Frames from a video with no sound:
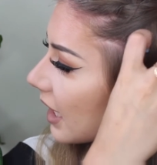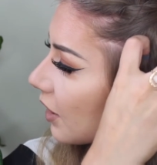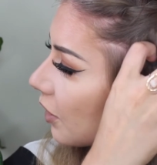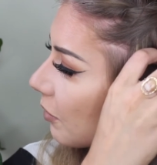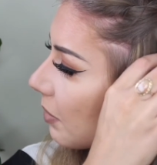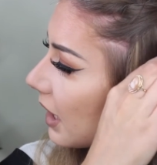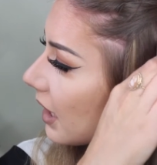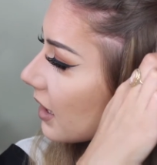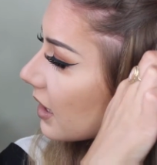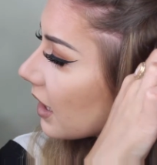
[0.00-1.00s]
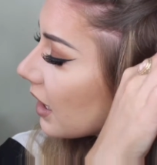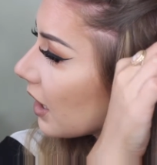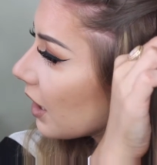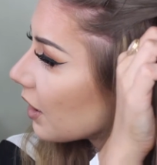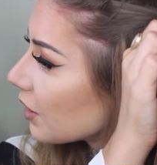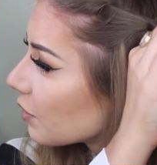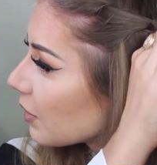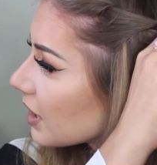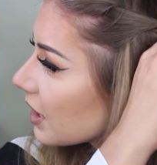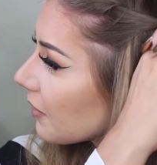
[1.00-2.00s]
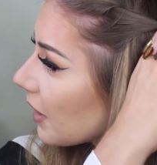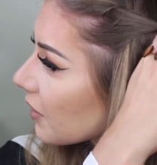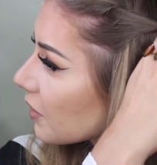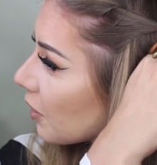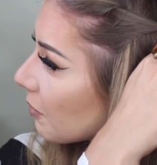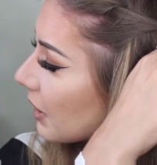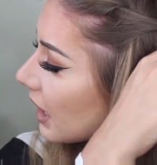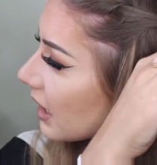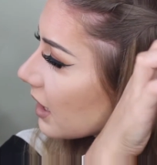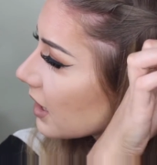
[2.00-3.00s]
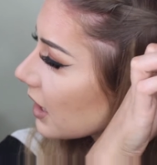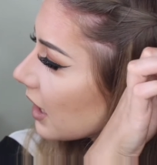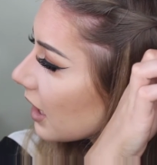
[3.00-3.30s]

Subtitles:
take a new piece, twist it around the top piece,